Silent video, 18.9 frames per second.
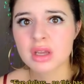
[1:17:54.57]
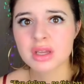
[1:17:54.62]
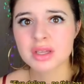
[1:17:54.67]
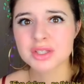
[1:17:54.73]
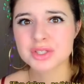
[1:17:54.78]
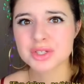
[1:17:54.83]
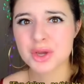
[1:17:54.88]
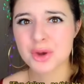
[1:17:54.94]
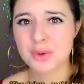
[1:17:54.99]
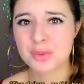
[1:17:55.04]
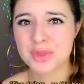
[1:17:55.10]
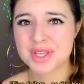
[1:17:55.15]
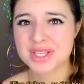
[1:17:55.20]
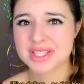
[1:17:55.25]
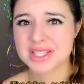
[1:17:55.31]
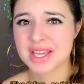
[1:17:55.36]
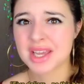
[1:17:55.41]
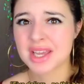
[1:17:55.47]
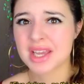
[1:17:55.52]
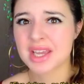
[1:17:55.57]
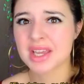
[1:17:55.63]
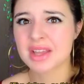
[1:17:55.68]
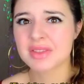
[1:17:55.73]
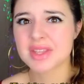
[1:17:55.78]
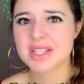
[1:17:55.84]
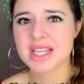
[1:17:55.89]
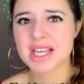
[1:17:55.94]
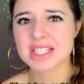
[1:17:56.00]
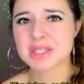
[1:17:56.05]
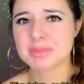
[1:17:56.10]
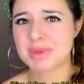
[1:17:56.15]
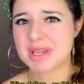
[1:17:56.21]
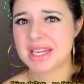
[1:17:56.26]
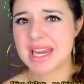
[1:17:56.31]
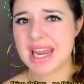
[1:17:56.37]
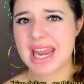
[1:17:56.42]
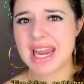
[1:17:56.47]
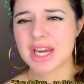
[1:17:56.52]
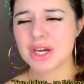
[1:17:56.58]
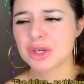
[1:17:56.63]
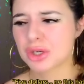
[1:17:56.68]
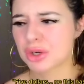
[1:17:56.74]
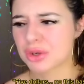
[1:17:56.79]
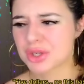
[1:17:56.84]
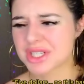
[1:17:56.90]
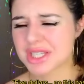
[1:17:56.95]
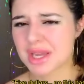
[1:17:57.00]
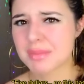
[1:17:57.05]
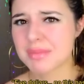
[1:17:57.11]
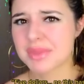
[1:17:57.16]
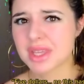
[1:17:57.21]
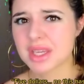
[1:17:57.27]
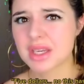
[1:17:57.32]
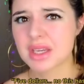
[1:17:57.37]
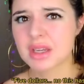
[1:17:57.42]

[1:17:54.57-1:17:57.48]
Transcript: No, this has to be an error or something.